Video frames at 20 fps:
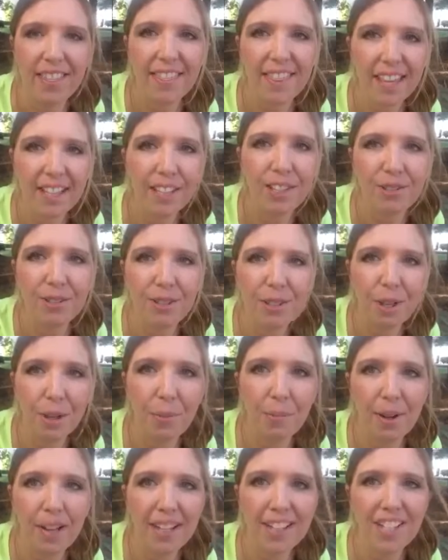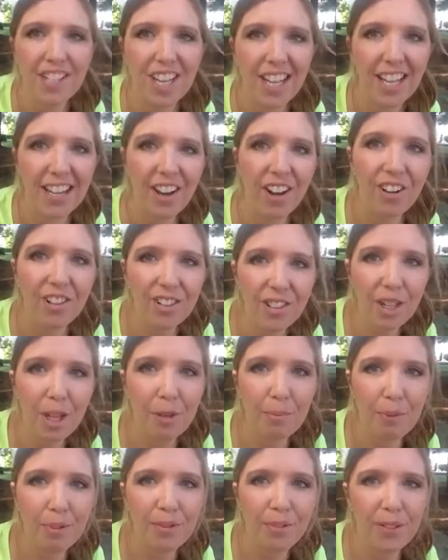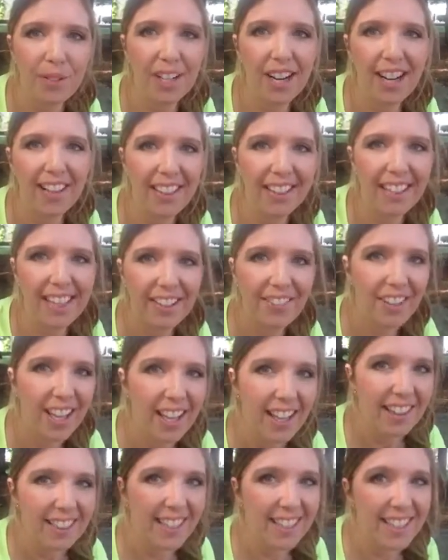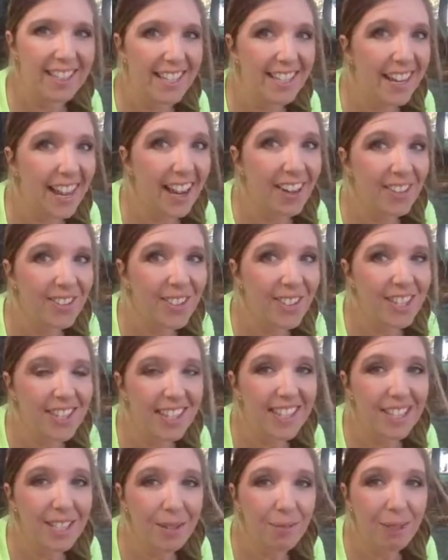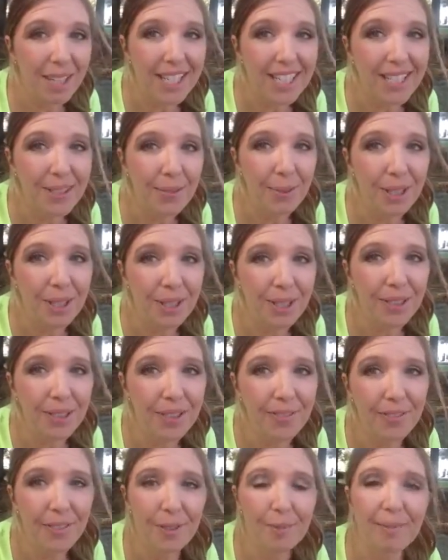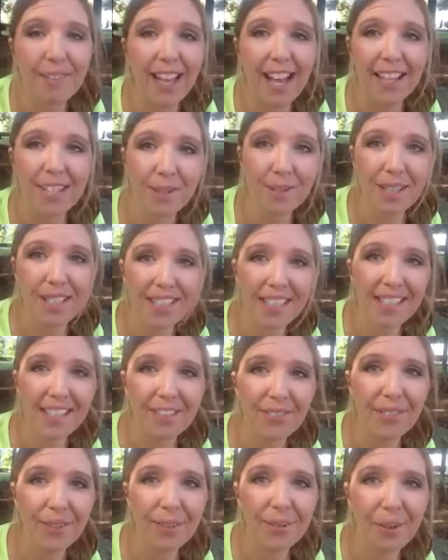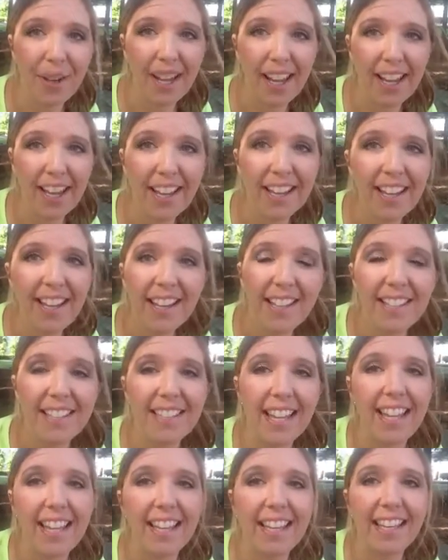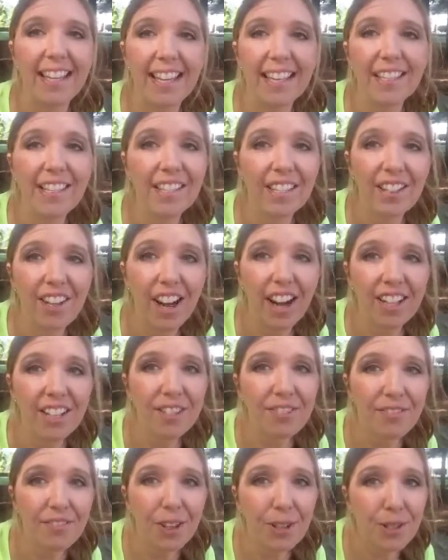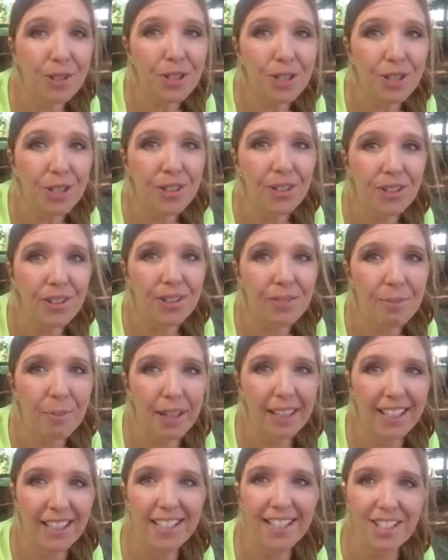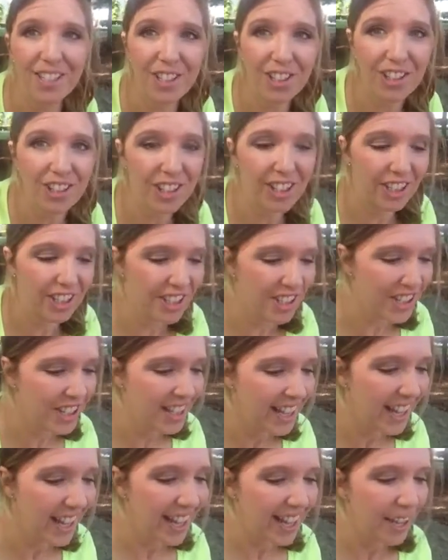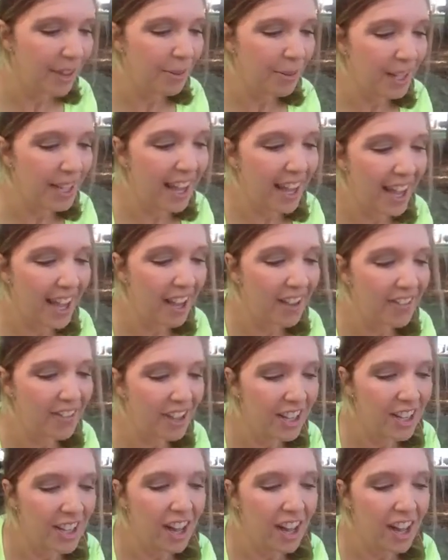Thank you so much. And also, before I leave, let's announce this week's winner from last week's giveaway Saying Yes to God Devotional by Lysa TerKeurst. We have